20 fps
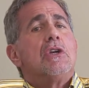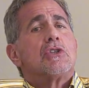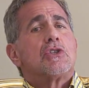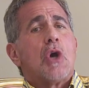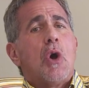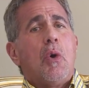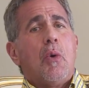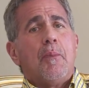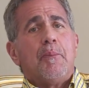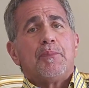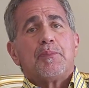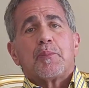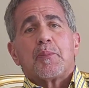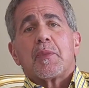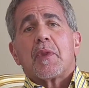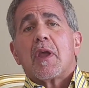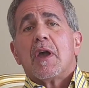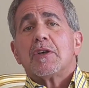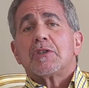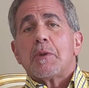So,
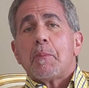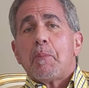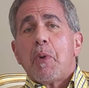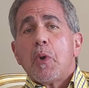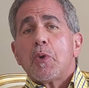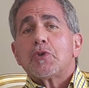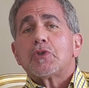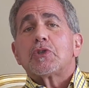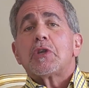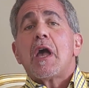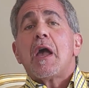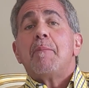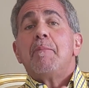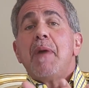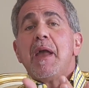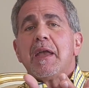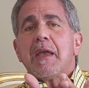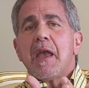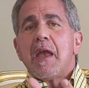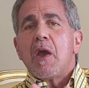as opposed to
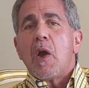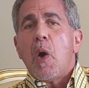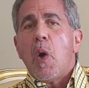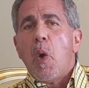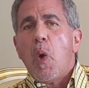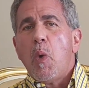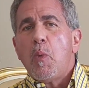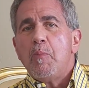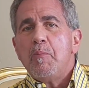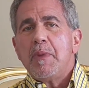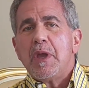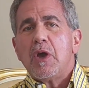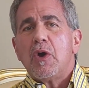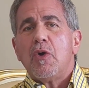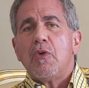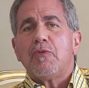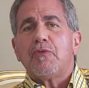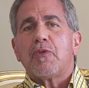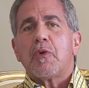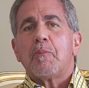making
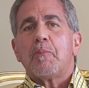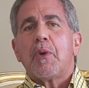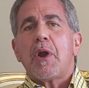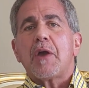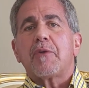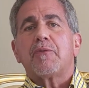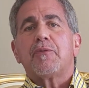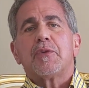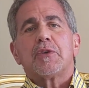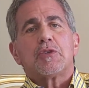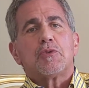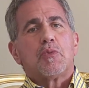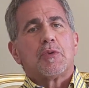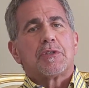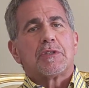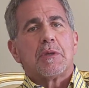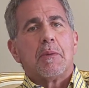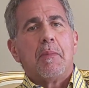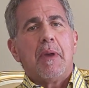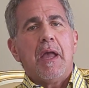oatmeal for breakfast
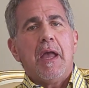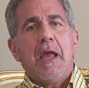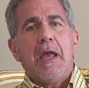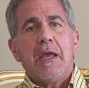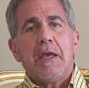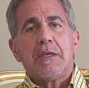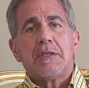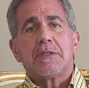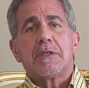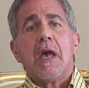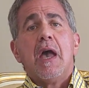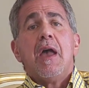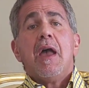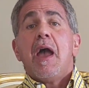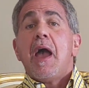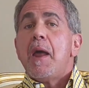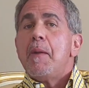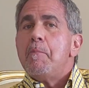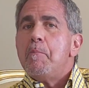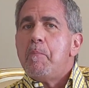with some eggs
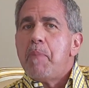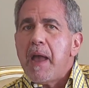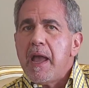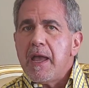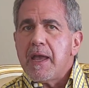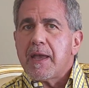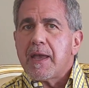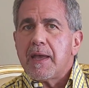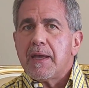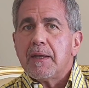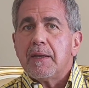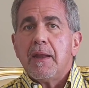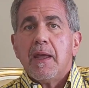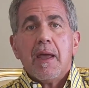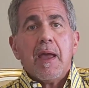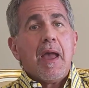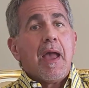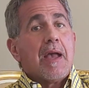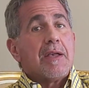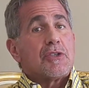and
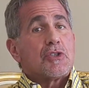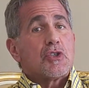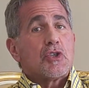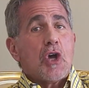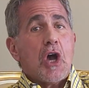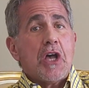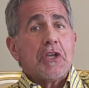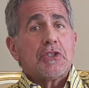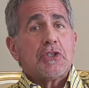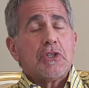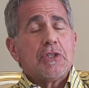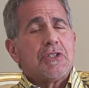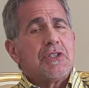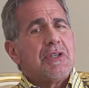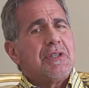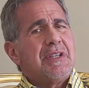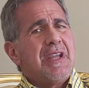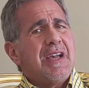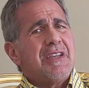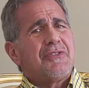bacon and sausage,
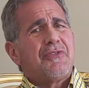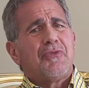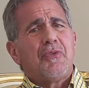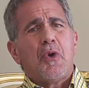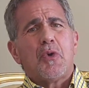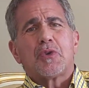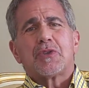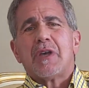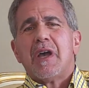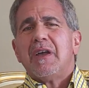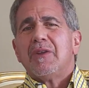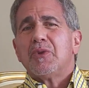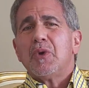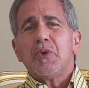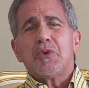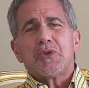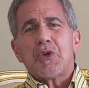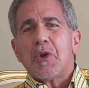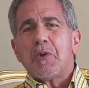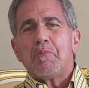and yes, folks,
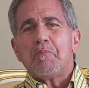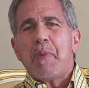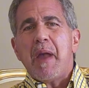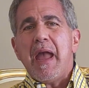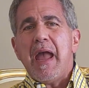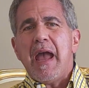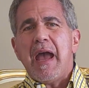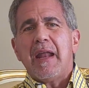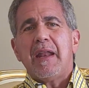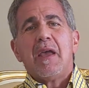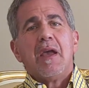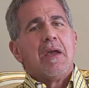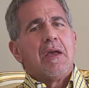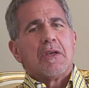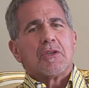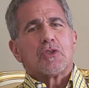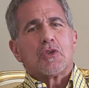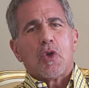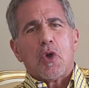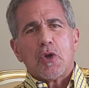those aren't bad
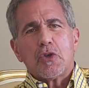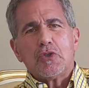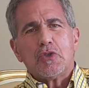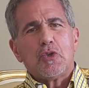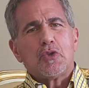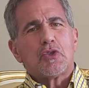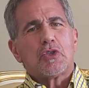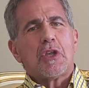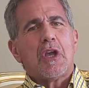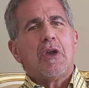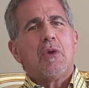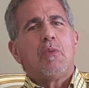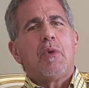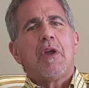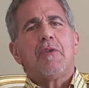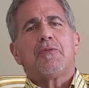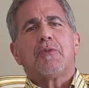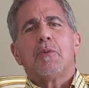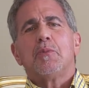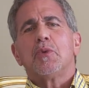as long as you stay
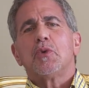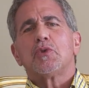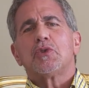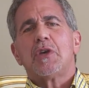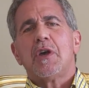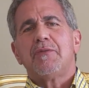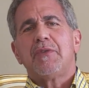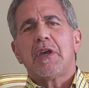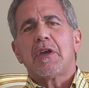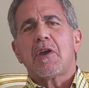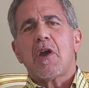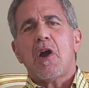away from those heavy